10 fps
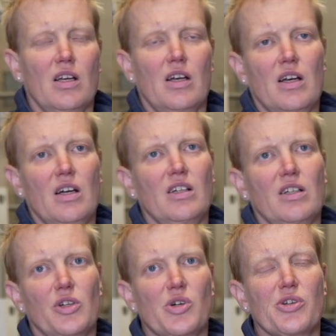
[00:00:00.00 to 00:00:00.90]

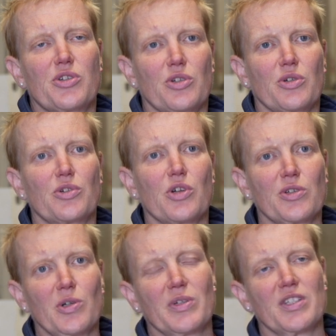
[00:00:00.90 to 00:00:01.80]
learn to
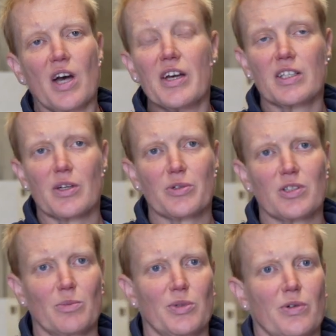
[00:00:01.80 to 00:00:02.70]
not only diagnose
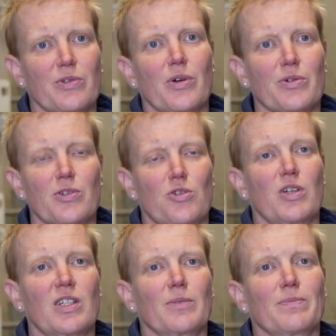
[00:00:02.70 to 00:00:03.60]
them, but also to
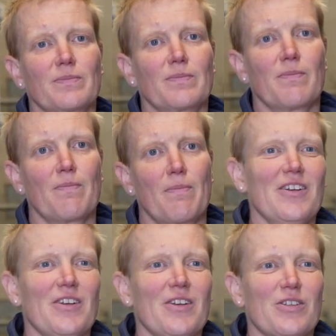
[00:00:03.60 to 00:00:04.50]
treat them.
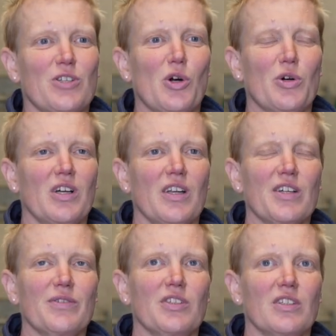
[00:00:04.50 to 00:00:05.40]
So a
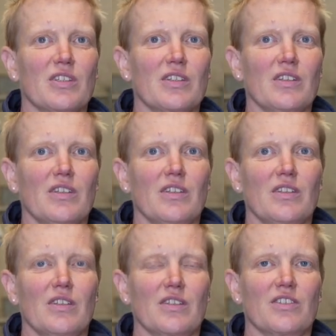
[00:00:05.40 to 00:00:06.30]
lot of the
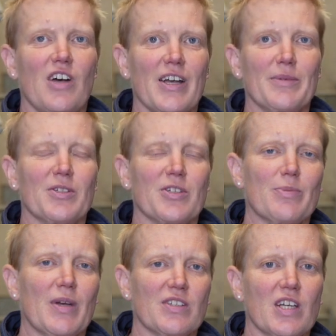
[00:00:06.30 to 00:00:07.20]
time that you
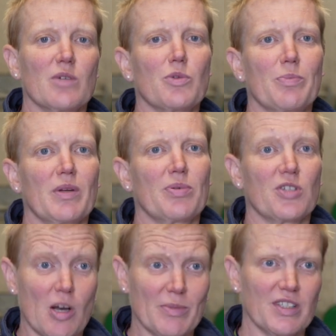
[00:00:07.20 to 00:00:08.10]
spend here would be
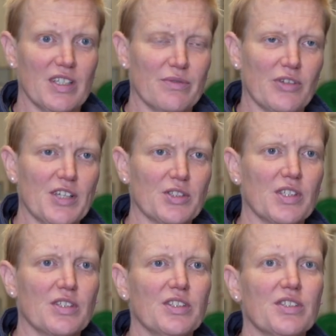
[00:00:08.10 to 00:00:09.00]
predominantly in final
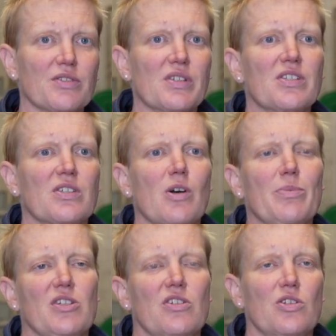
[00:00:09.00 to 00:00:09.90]
year. There is an
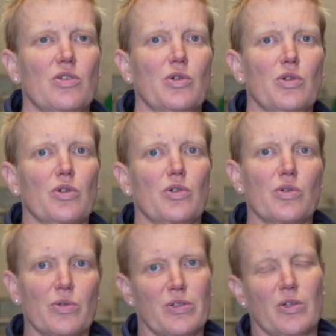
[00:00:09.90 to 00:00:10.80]
option to
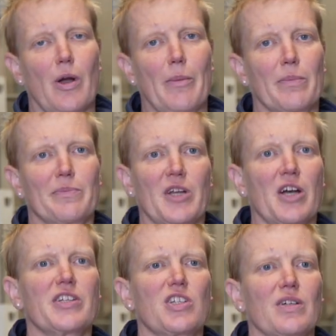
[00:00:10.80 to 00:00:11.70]
do some
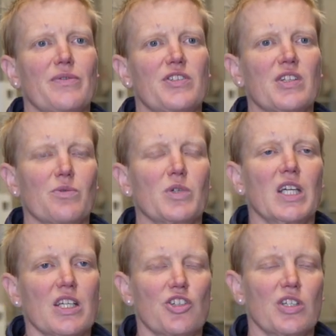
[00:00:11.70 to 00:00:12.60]
night shifts and
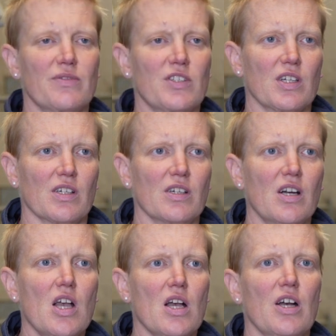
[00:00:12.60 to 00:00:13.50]
weekend shifts here
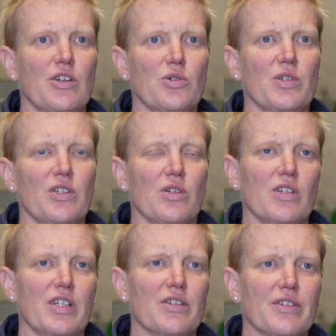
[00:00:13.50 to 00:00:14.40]
during the
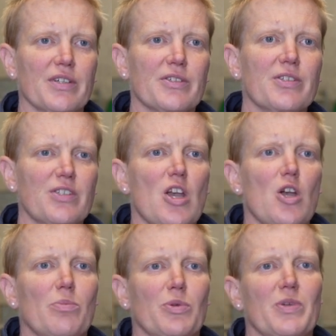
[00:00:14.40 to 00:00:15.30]
earlier years,
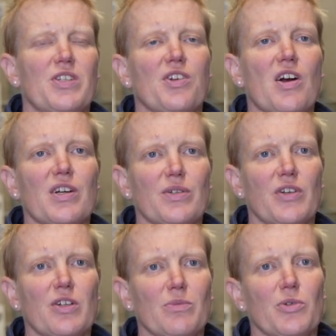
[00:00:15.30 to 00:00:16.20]
but we start
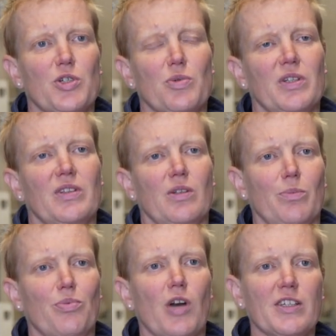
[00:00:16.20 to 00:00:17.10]
very much with the
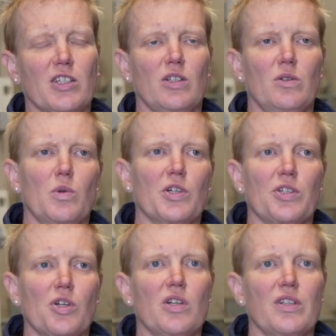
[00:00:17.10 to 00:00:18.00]
practical
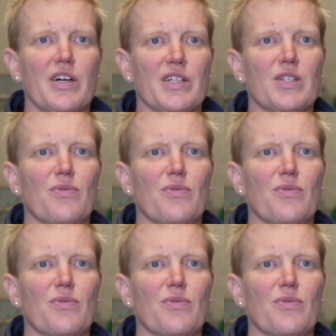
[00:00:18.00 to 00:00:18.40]
work on Lions